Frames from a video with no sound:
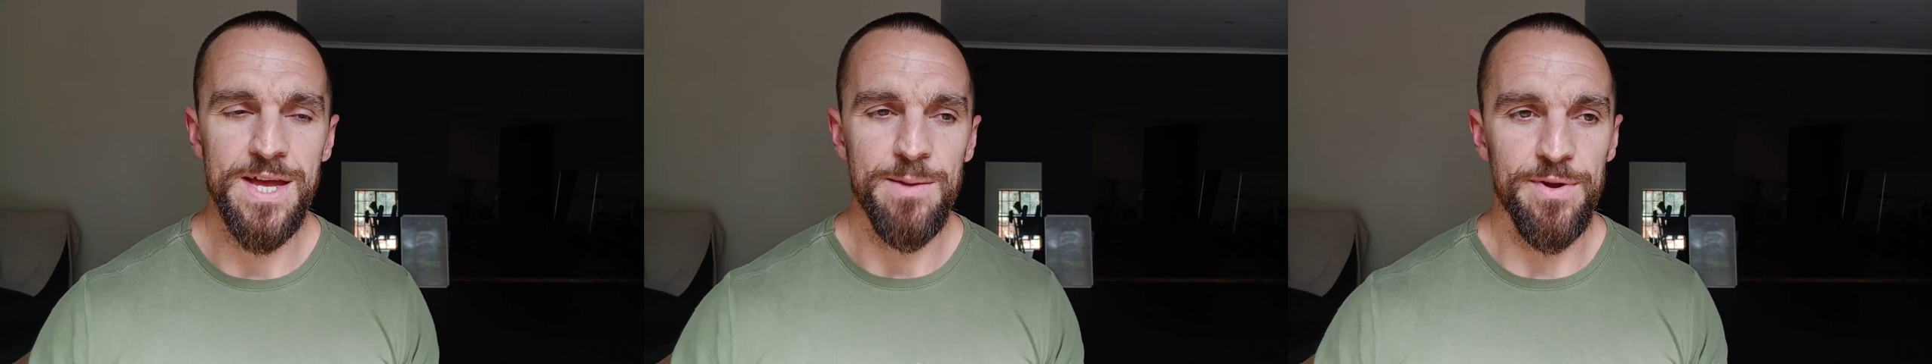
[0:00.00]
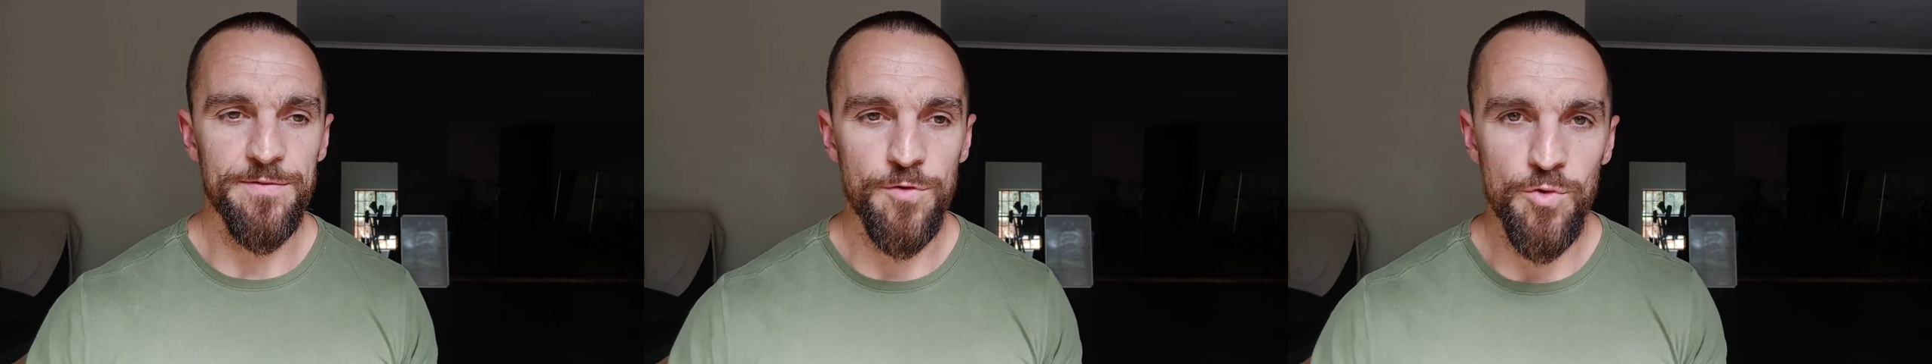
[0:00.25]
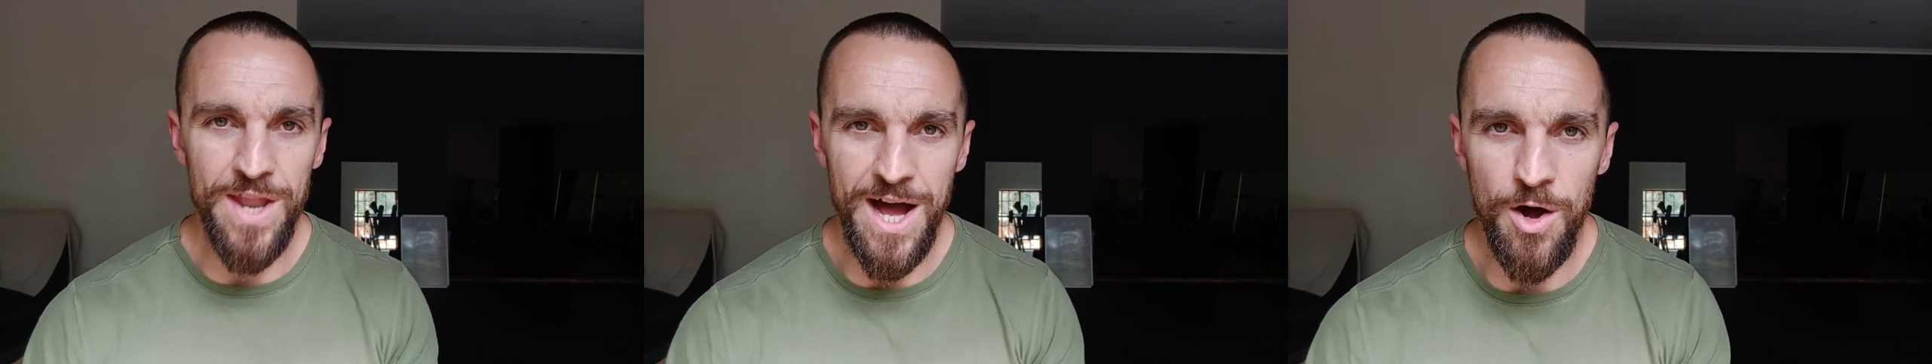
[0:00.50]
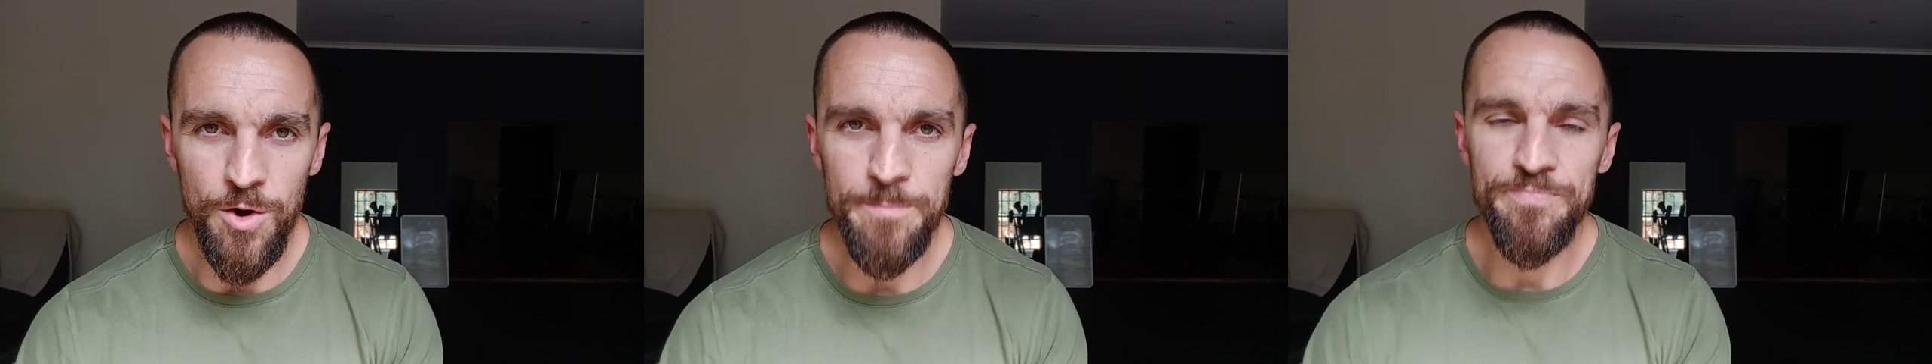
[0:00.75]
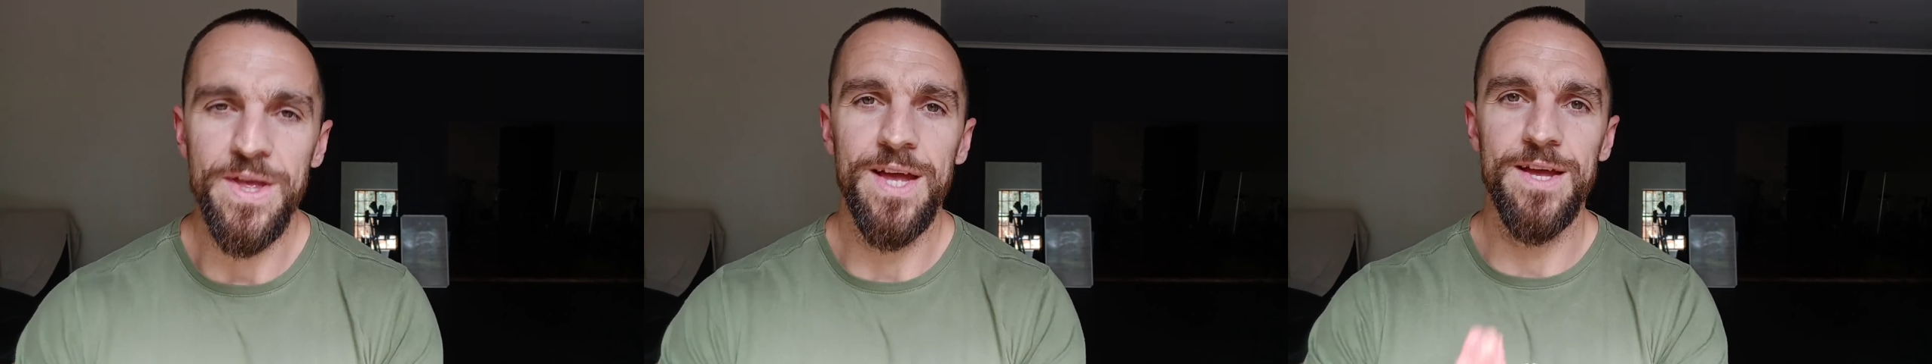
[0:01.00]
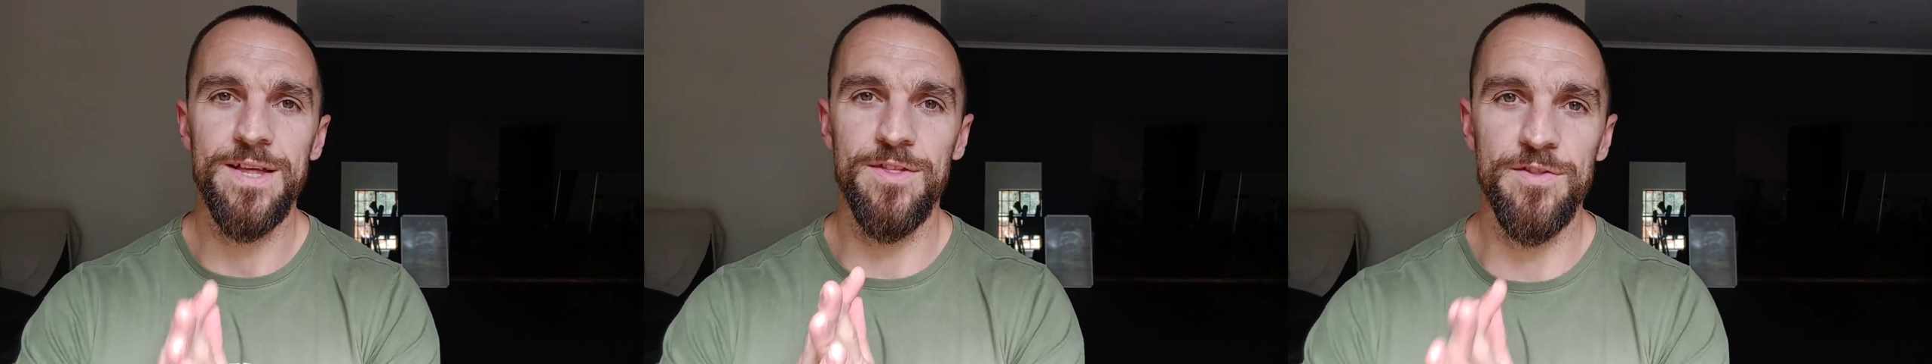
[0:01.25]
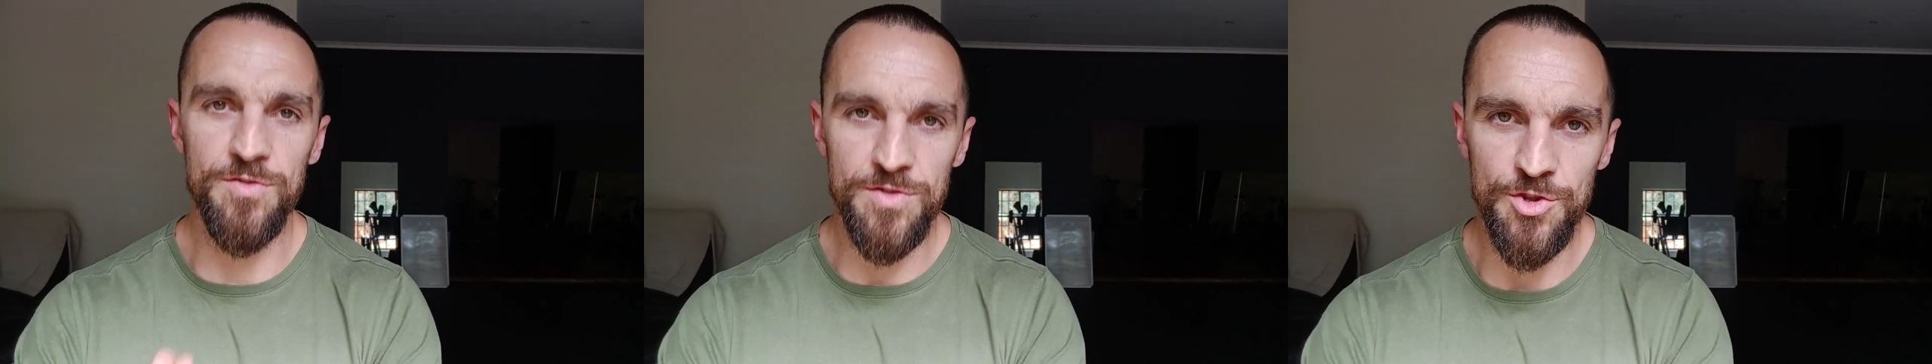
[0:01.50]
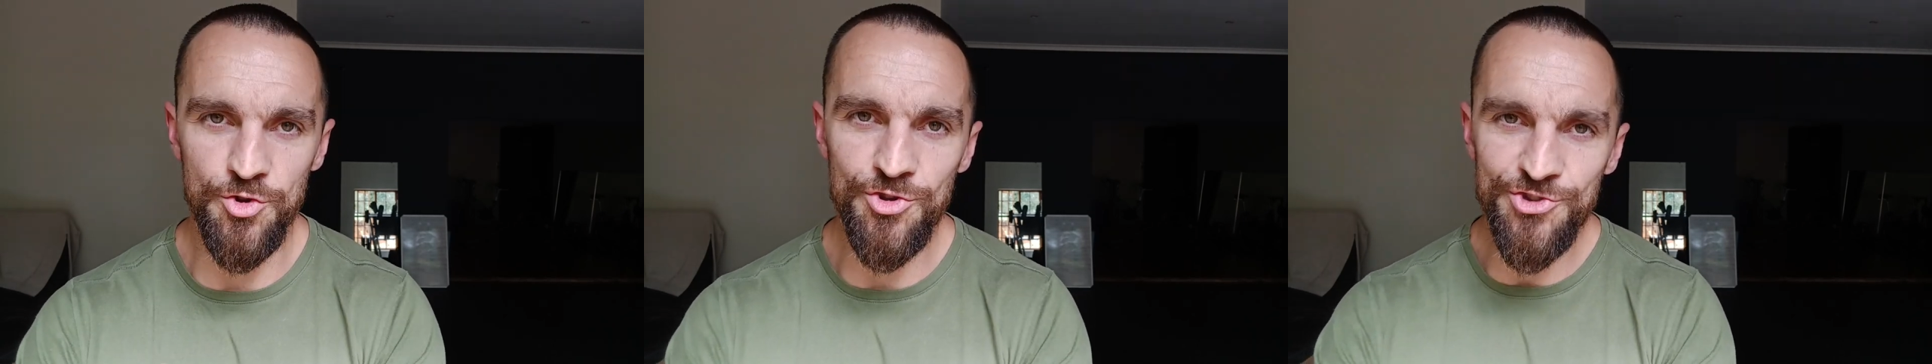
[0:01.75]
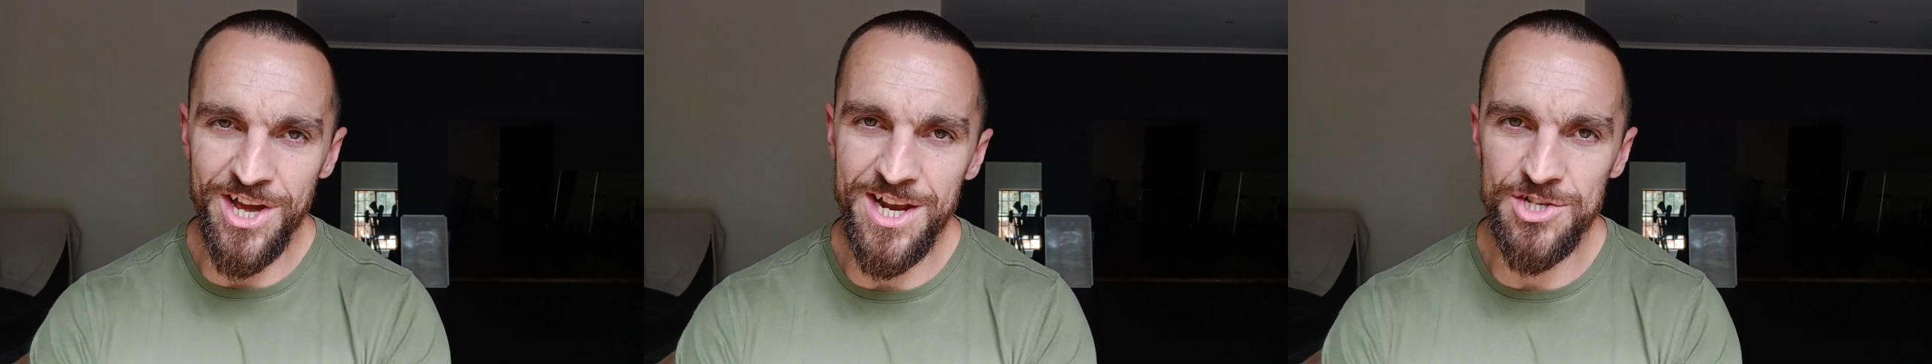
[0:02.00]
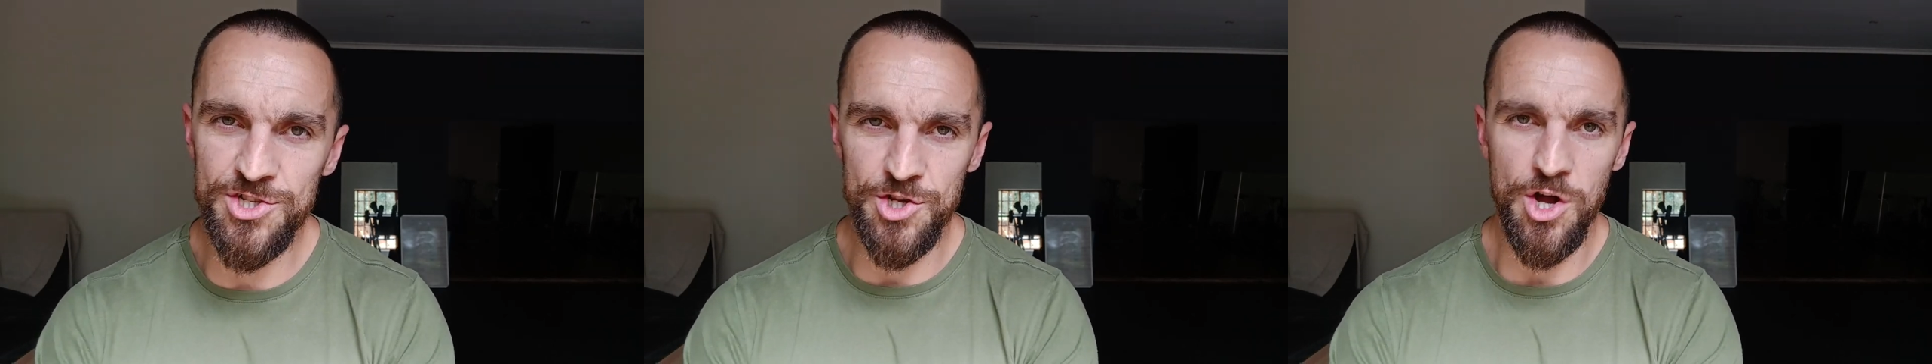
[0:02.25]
But for now, the new challenges